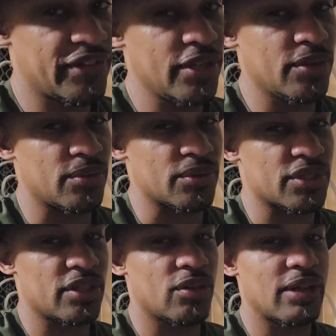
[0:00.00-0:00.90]

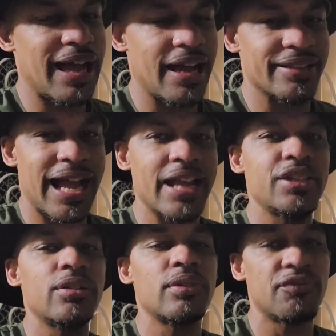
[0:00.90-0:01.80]
reviews. So guys,
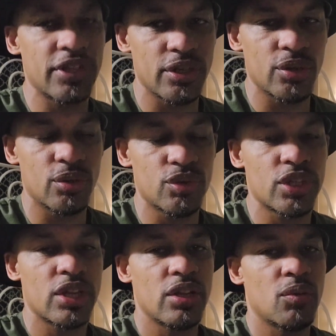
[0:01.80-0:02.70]
I do
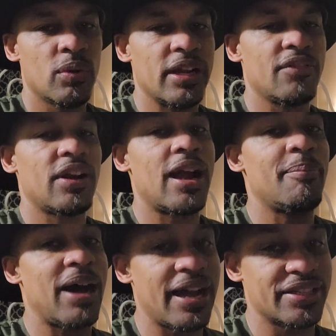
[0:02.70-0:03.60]
reviews whenever
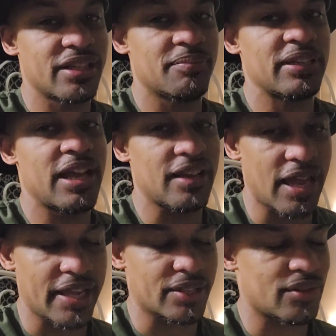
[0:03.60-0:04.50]
I buy something I
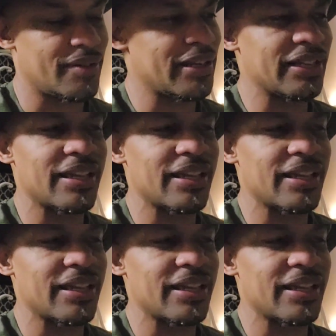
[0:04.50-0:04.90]
like. So I'm